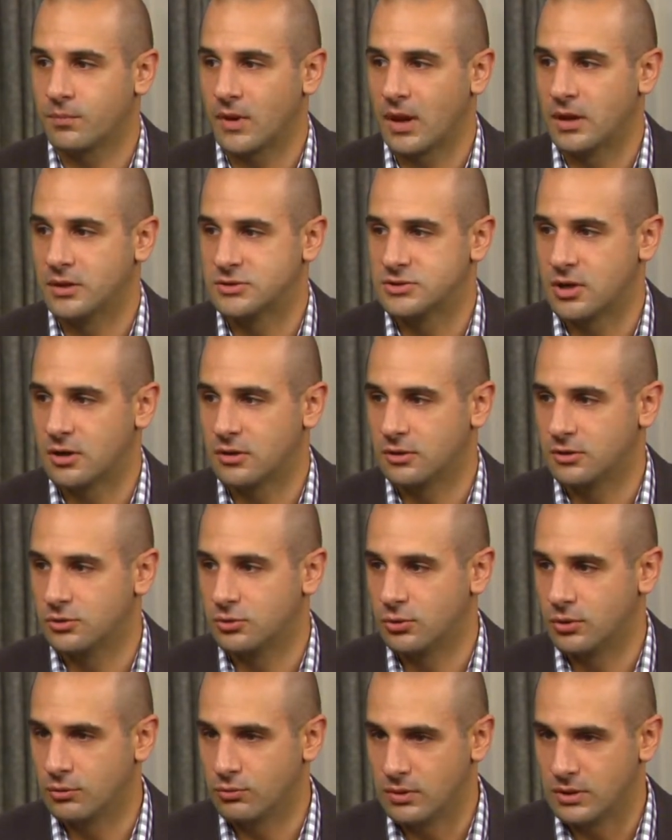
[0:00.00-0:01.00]
I started
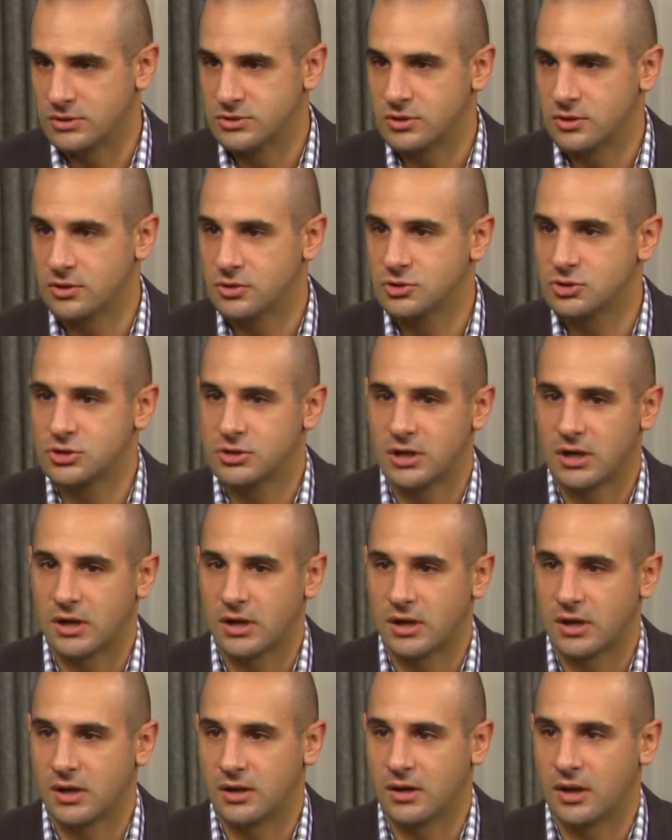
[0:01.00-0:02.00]
doing research
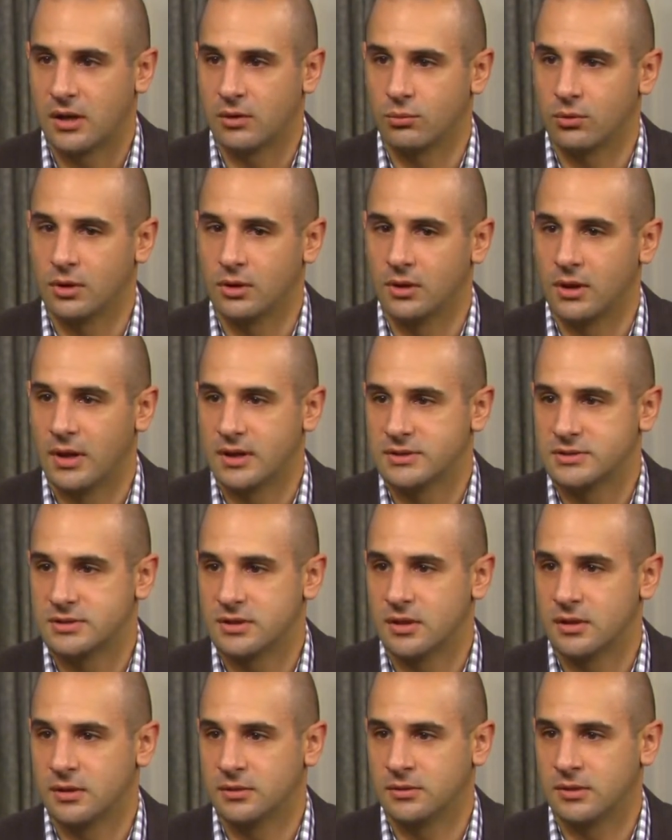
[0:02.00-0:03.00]
and I realized
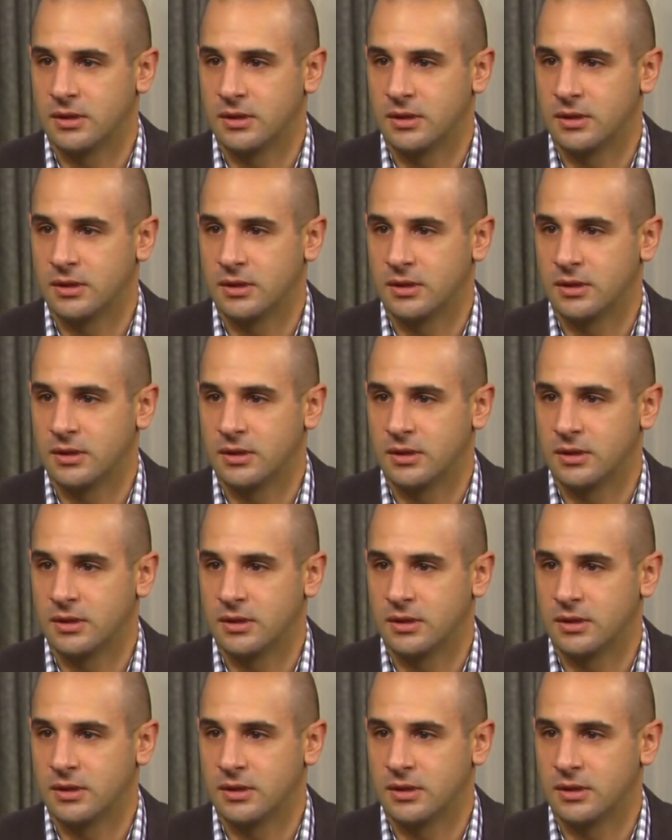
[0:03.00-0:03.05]
that